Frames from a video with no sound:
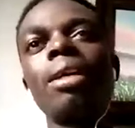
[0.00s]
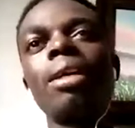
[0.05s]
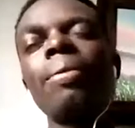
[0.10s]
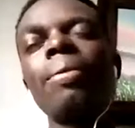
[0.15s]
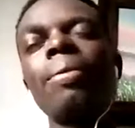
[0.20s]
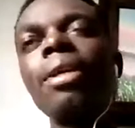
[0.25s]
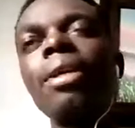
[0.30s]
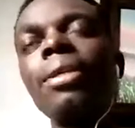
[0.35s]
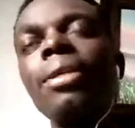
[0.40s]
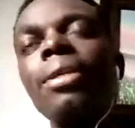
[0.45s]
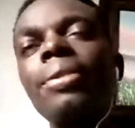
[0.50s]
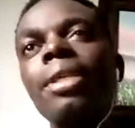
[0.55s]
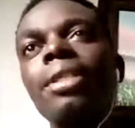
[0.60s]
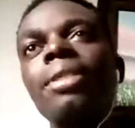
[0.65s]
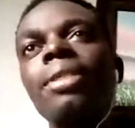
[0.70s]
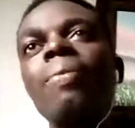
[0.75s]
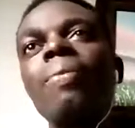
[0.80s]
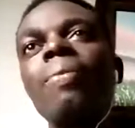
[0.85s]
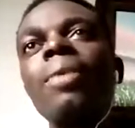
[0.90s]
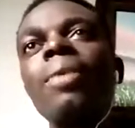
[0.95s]
is that
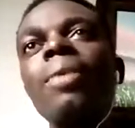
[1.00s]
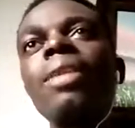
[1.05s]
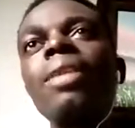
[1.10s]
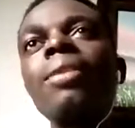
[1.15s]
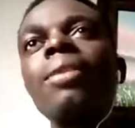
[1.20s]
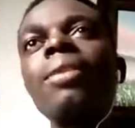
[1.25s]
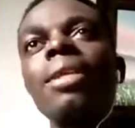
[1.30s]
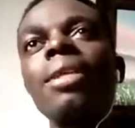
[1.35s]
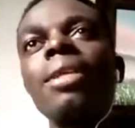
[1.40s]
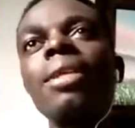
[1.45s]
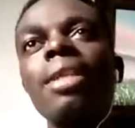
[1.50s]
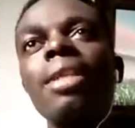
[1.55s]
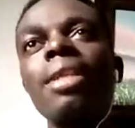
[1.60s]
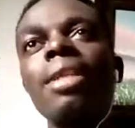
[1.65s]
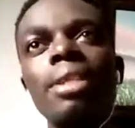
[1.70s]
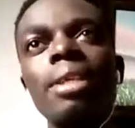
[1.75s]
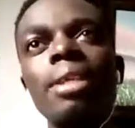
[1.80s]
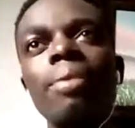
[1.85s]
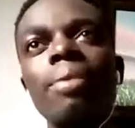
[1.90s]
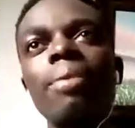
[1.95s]
when things are
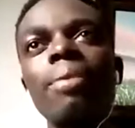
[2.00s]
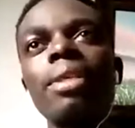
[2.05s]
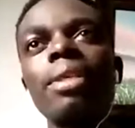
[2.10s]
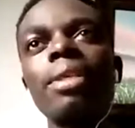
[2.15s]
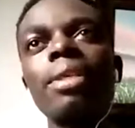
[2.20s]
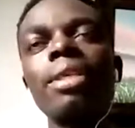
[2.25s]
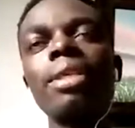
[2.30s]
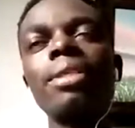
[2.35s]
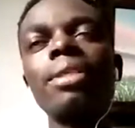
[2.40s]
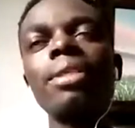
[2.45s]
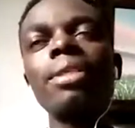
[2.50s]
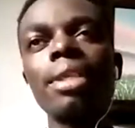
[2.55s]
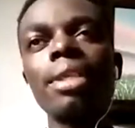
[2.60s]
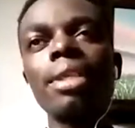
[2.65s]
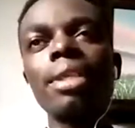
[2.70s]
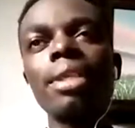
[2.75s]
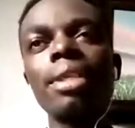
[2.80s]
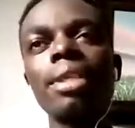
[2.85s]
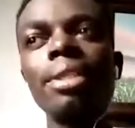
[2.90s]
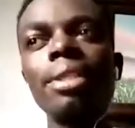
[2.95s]
better, when there is
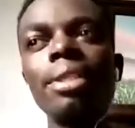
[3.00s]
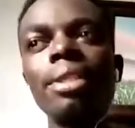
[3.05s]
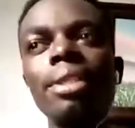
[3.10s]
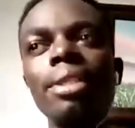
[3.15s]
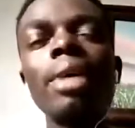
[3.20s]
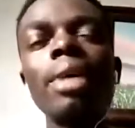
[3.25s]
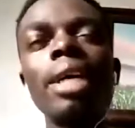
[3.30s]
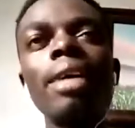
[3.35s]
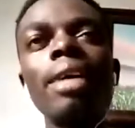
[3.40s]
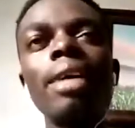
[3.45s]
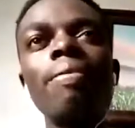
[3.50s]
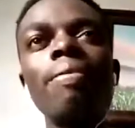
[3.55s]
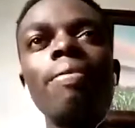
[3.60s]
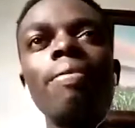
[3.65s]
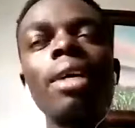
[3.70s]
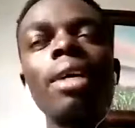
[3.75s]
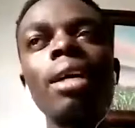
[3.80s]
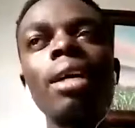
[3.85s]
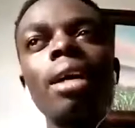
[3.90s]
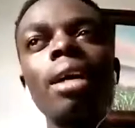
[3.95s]
security, when we
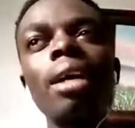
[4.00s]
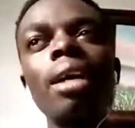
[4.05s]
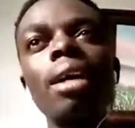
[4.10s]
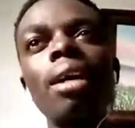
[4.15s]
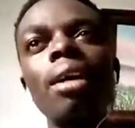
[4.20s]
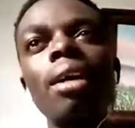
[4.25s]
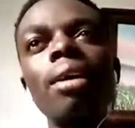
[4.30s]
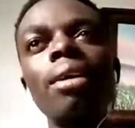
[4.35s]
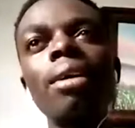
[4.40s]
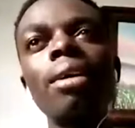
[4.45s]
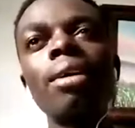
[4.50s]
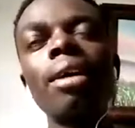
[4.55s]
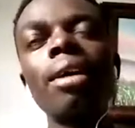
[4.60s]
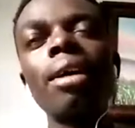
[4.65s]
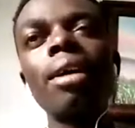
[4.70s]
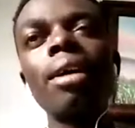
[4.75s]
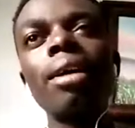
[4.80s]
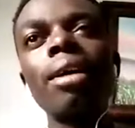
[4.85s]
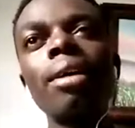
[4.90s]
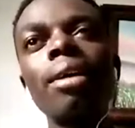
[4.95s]

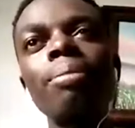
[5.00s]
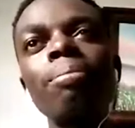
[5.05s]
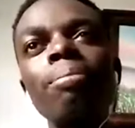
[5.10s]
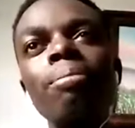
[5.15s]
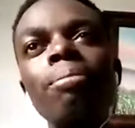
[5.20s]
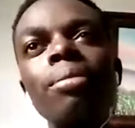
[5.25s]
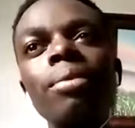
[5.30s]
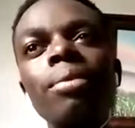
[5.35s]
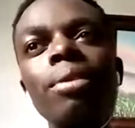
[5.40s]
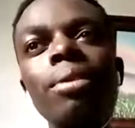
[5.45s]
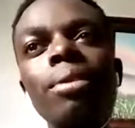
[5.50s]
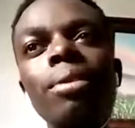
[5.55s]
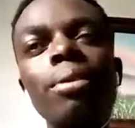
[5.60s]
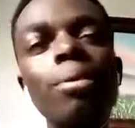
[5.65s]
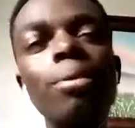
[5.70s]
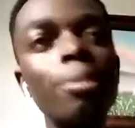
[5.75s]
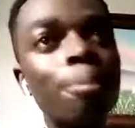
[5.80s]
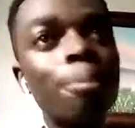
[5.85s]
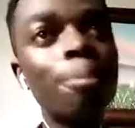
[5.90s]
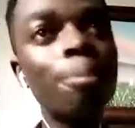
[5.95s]
have
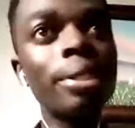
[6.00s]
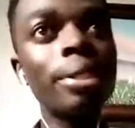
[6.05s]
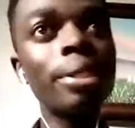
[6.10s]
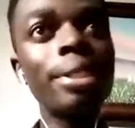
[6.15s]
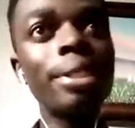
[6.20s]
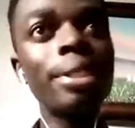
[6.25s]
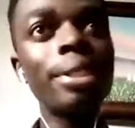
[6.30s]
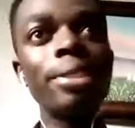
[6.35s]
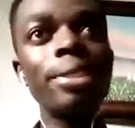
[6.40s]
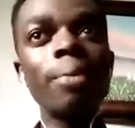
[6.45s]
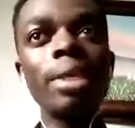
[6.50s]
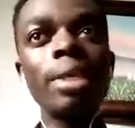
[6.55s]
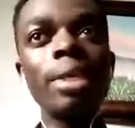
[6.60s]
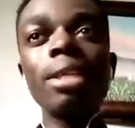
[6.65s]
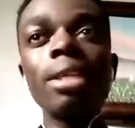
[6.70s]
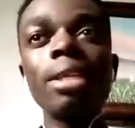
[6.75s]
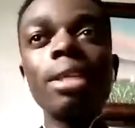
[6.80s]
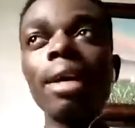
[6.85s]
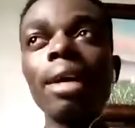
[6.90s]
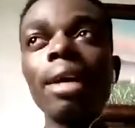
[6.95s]
good policies, when
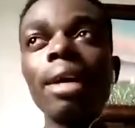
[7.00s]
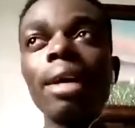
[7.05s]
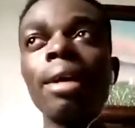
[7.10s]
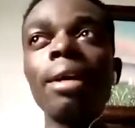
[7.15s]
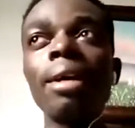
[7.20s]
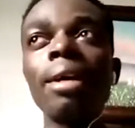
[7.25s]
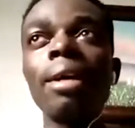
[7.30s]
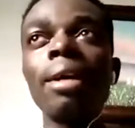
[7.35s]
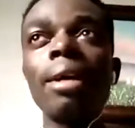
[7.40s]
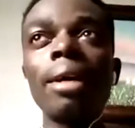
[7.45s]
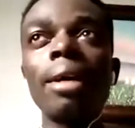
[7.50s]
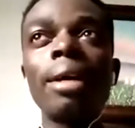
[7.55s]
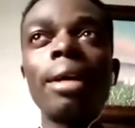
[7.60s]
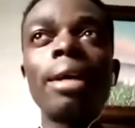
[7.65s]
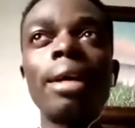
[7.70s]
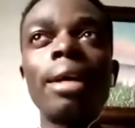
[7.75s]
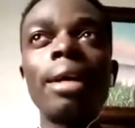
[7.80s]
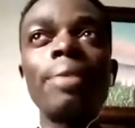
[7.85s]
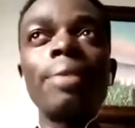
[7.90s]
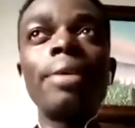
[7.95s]

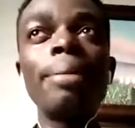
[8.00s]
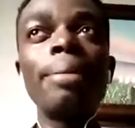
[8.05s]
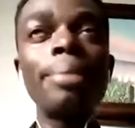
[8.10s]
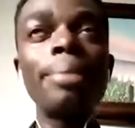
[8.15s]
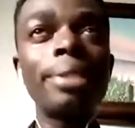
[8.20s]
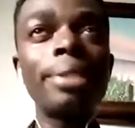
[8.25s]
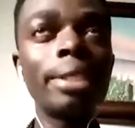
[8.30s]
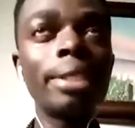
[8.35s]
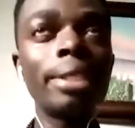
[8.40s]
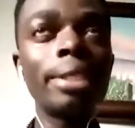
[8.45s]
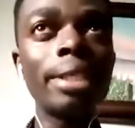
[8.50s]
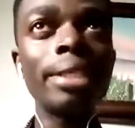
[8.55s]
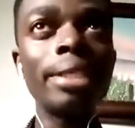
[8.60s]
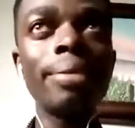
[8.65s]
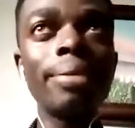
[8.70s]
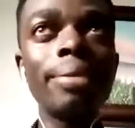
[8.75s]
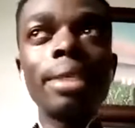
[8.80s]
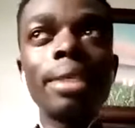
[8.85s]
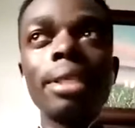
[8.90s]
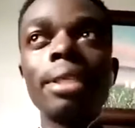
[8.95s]
our representatives
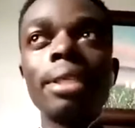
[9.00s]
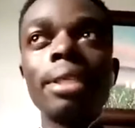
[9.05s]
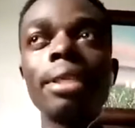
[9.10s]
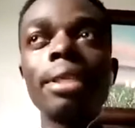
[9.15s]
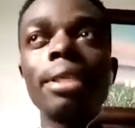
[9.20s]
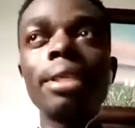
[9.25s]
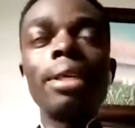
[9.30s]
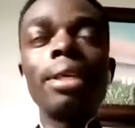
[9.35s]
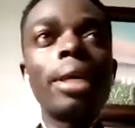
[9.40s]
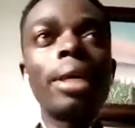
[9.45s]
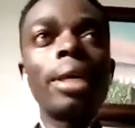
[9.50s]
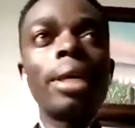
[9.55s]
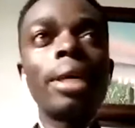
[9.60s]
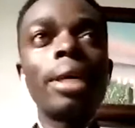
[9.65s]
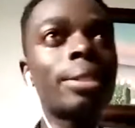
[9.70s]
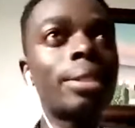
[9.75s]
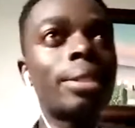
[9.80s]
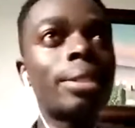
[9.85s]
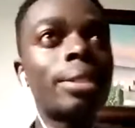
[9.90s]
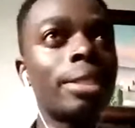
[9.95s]
and our
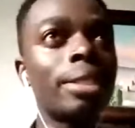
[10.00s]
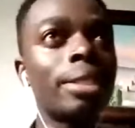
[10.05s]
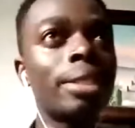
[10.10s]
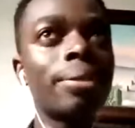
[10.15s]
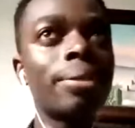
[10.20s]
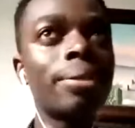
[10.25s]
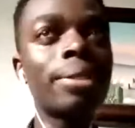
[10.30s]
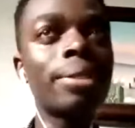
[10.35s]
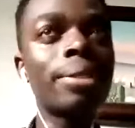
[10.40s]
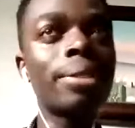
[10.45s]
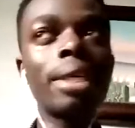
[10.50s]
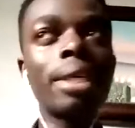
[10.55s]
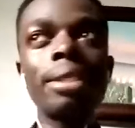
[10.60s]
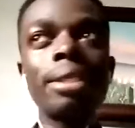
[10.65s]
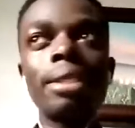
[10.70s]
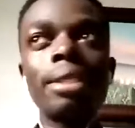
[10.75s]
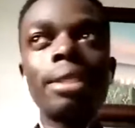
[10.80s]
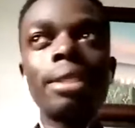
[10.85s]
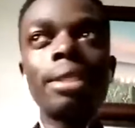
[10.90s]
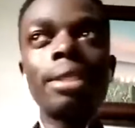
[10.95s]
senators at
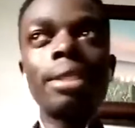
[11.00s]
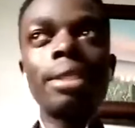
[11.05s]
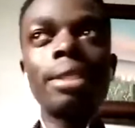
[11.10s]
the